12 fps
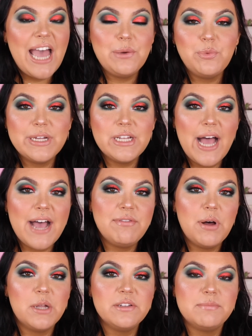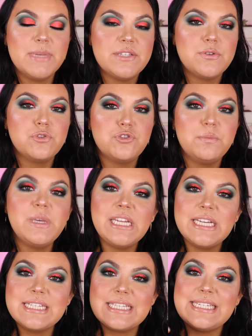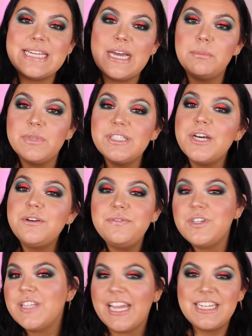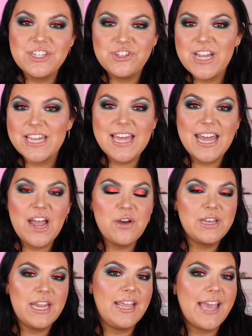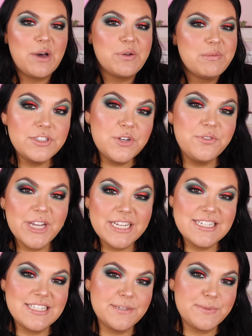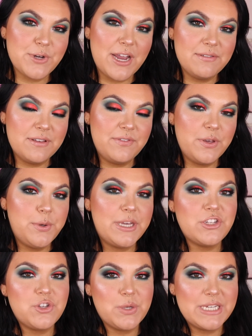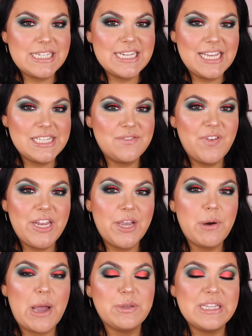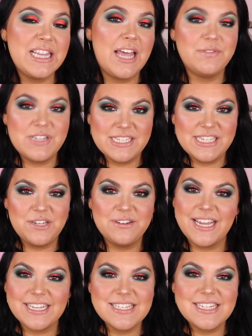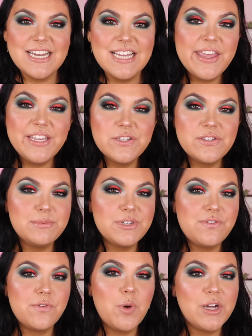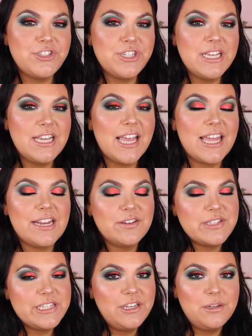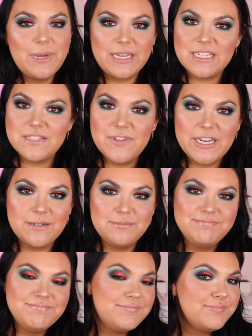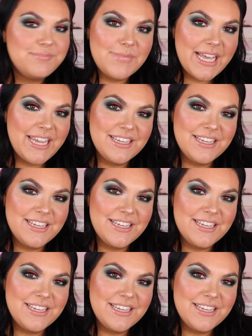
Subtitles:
I will have all of my social medias down below if you'd like to check that out and hang out with me. Don't forget to subscribe if you enjoyed today's video. I would love to see you next time. Thank you so much for watching, and I'll see you in my next video. Bye.